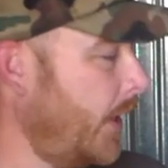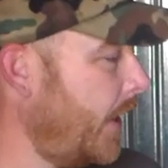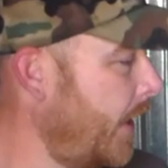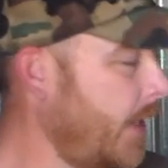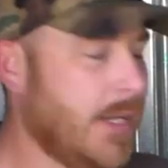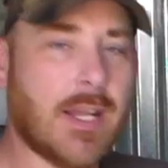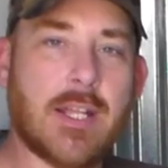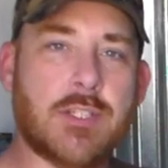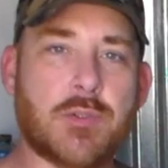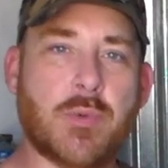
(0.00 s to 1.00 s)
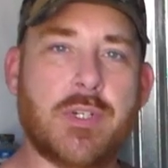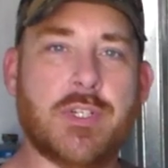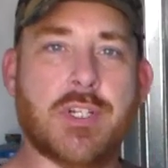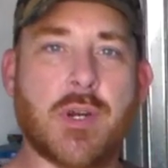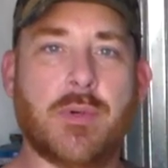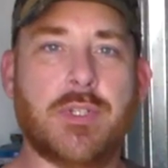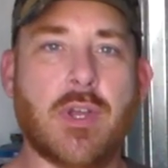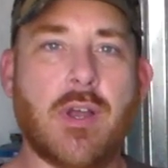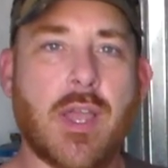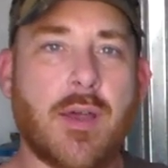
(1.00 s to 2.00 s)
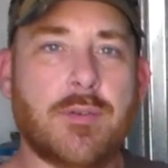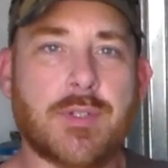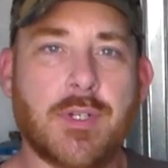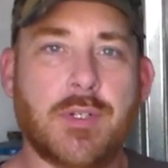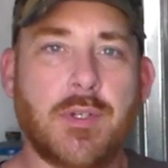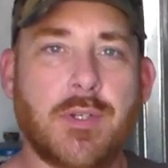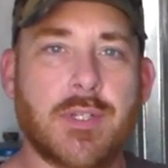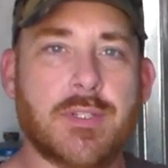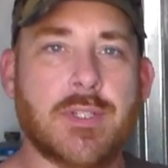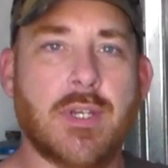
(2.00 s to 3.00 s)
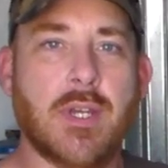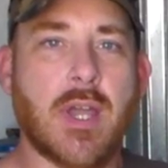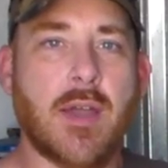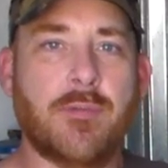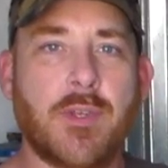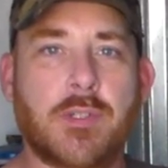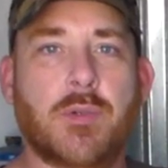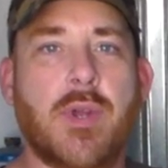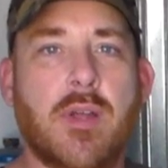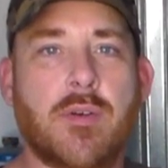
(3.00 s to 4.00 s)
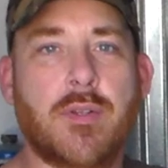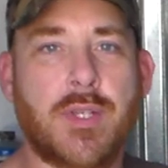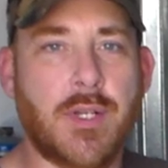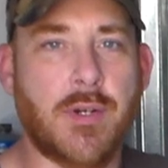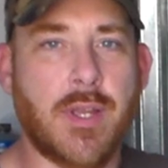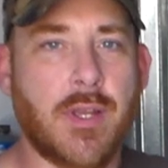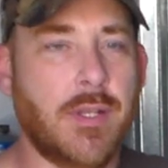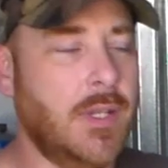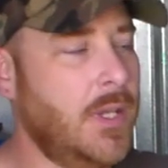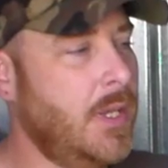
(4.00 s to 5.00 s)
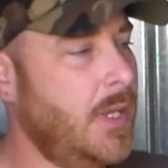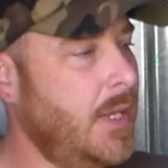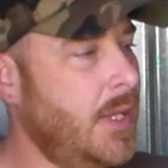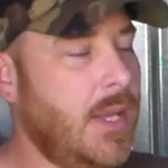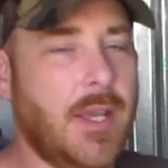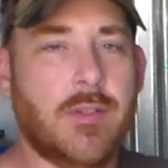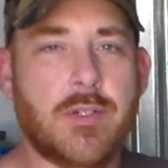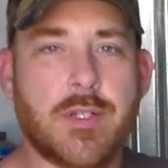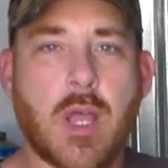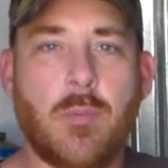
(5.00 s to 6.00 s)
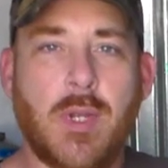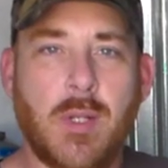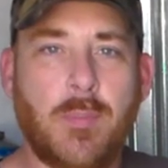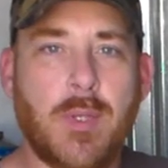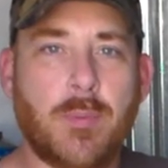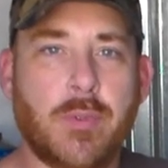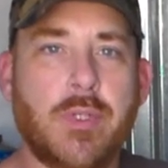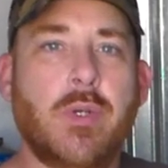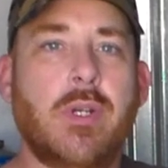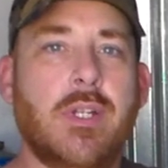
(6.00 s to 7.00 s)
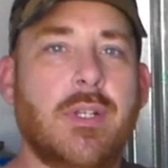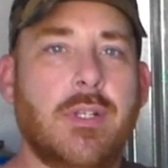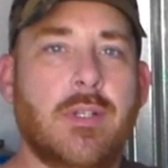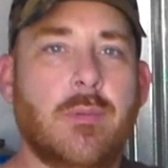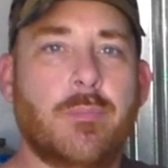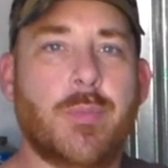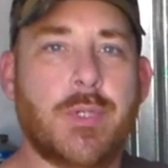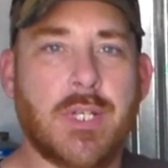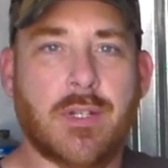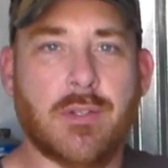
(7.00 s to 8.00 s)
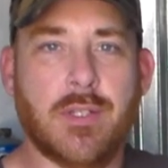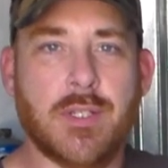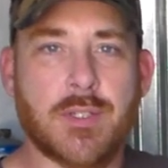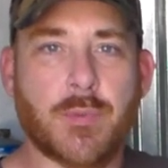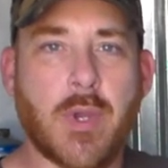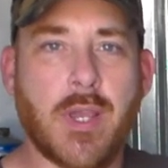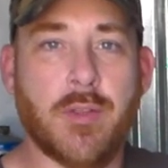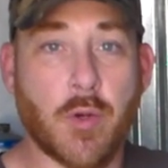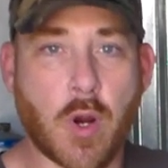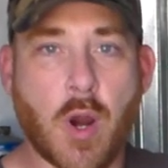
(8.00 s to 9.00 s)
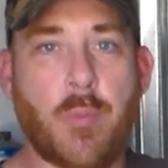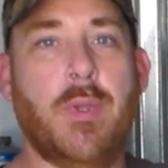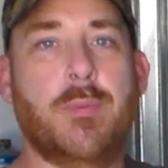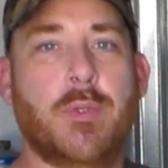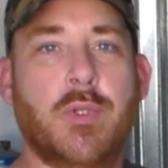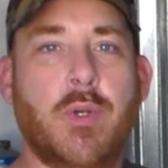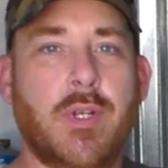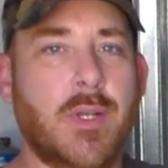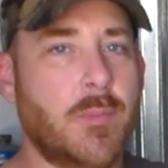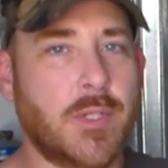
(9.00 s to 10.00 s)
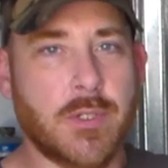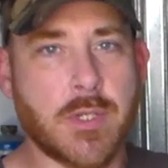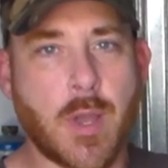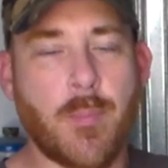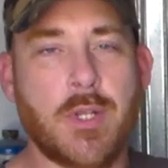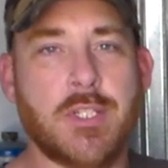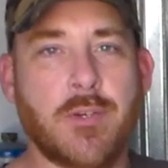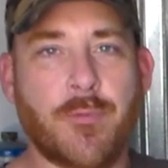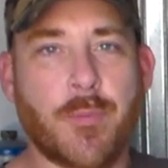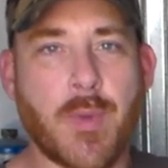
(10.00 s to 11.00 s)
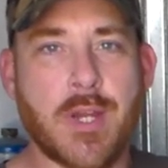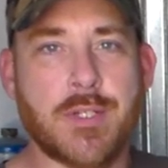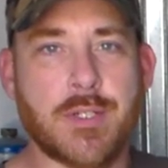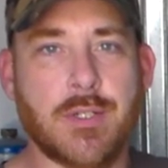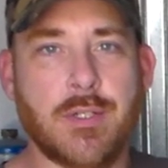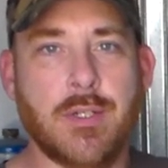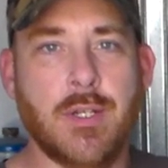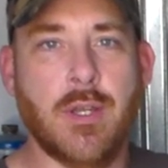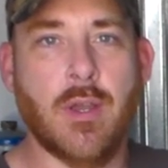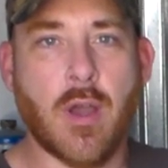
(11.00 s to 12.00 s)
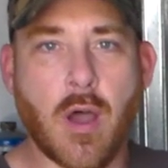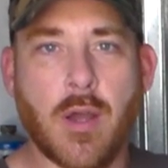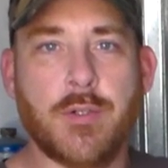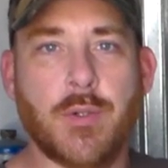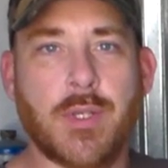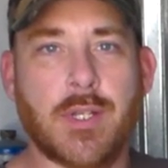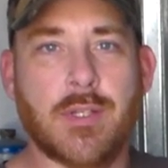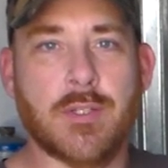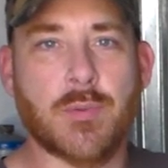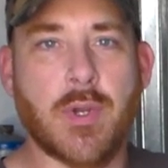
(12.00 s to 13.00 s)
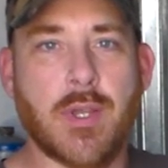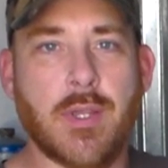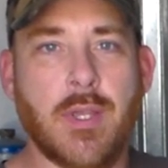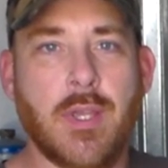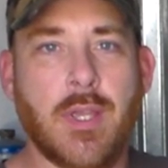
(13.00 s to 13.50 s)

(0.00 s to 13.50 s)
and I just wanted to share with y'all how I was going to do this. Uh, I've looked around on the internet and there's not many people doing it particularly this way. There are people doing it, but there's not much information on doing it this way.